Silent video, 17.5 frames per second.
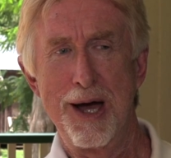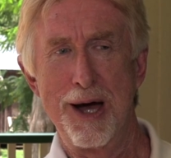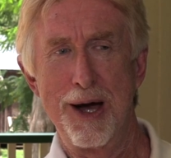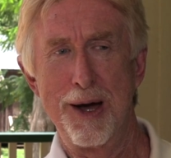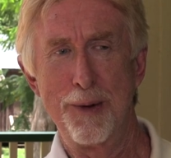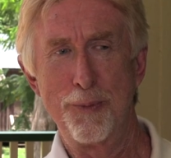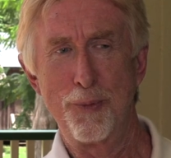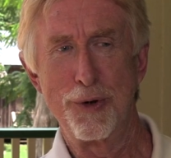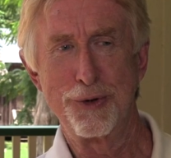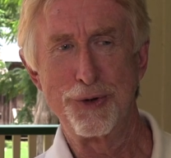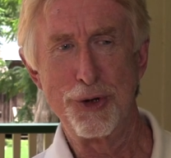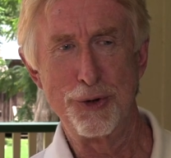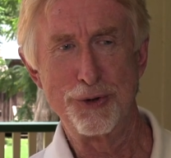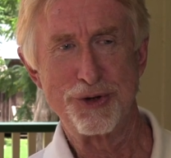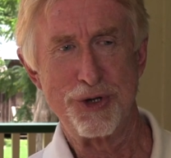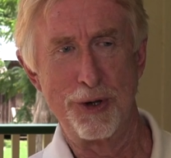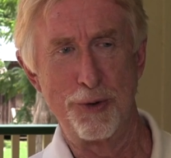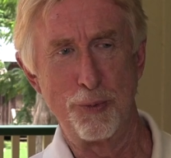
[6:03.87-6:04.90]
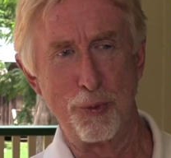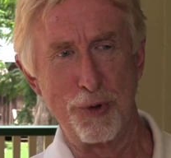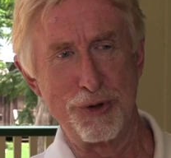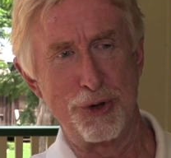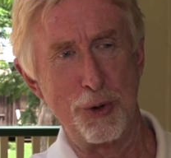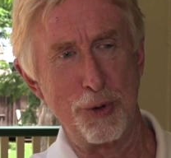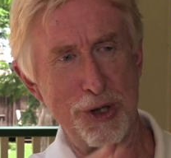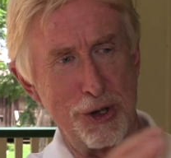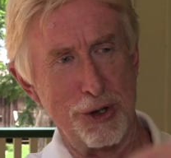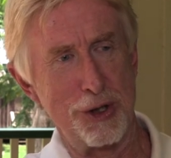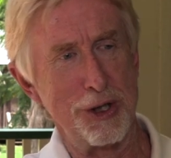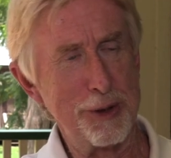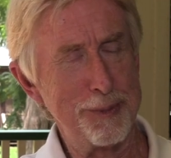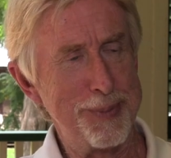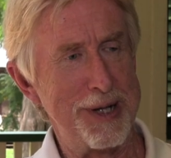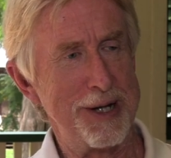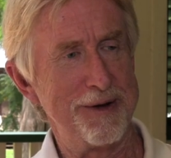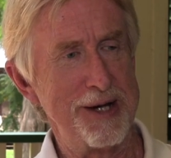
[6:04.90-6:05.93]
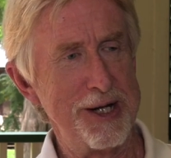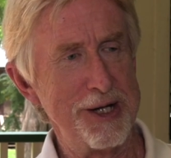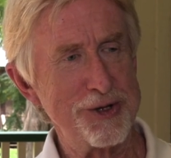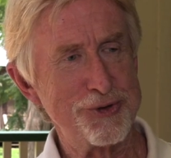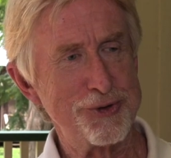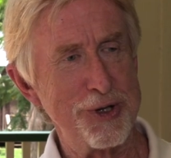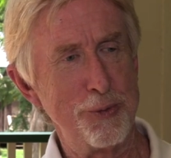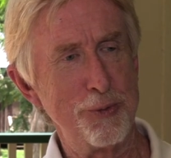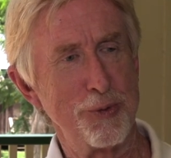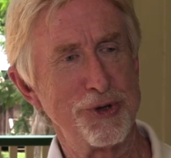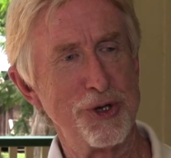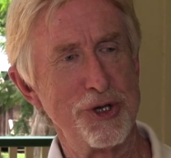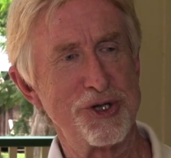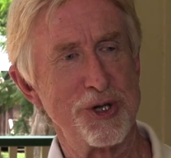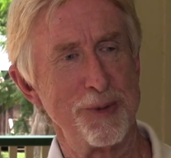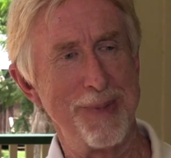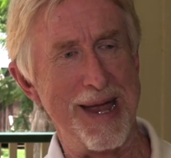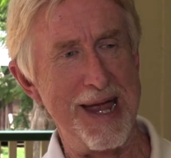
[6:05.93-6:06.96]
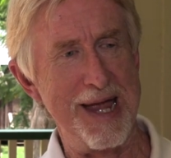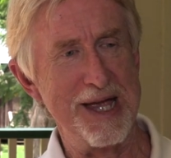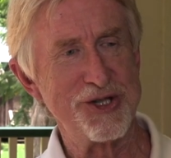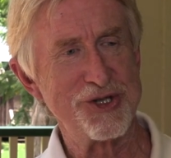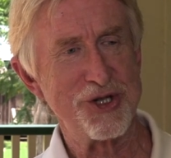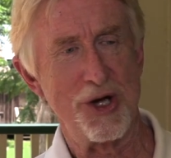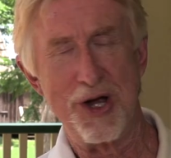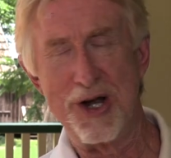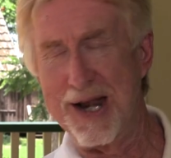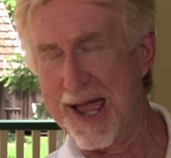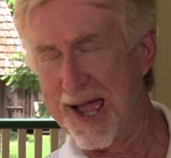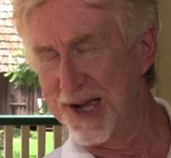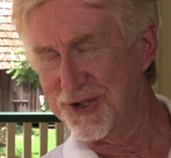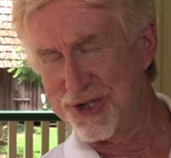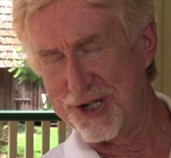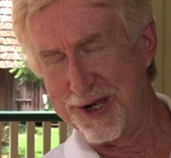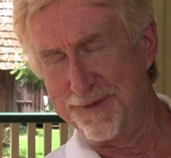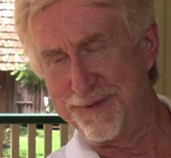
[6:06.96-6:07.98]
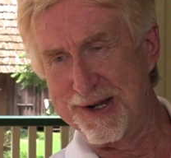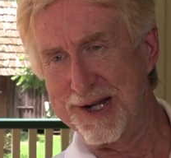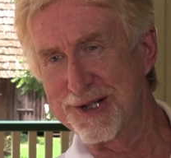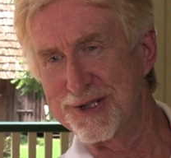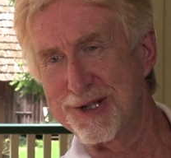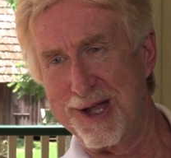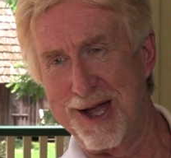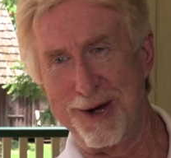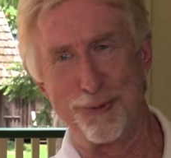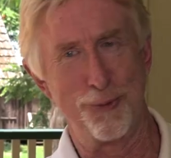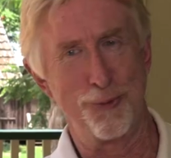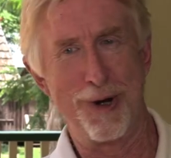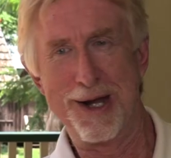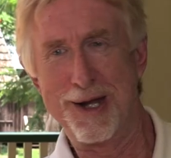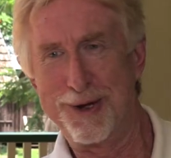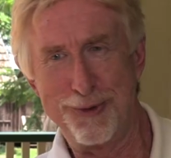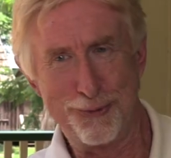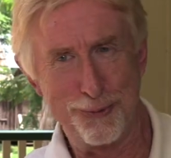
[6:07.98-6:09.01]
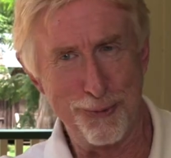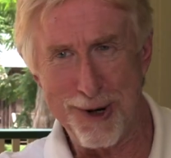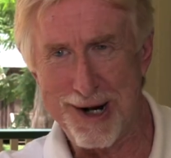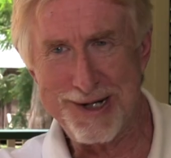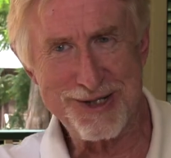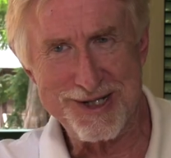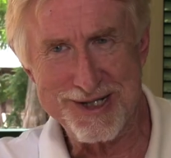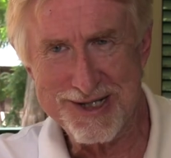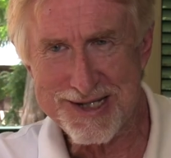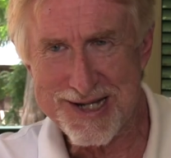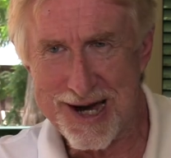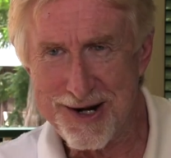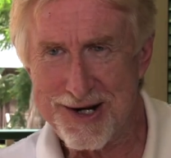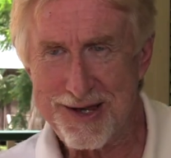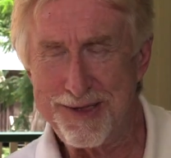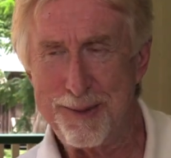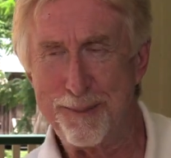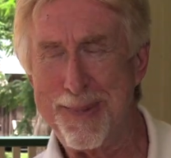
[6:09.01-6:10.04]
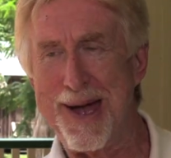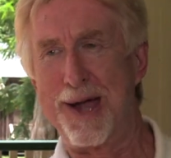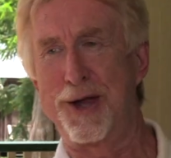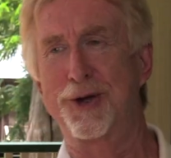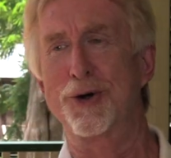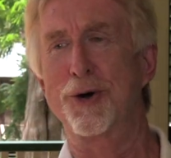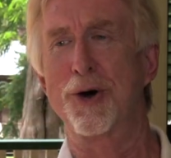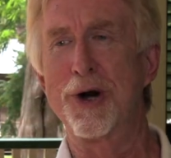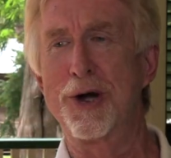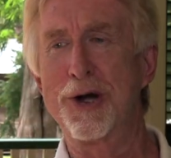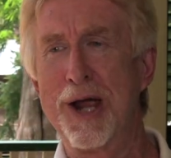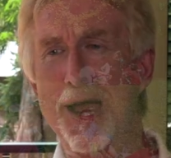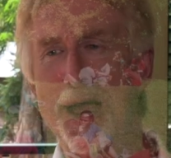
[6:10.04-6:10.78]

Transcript: We'll do a little bit of history, we'll do some hands-on activities like ring races out in the backyard,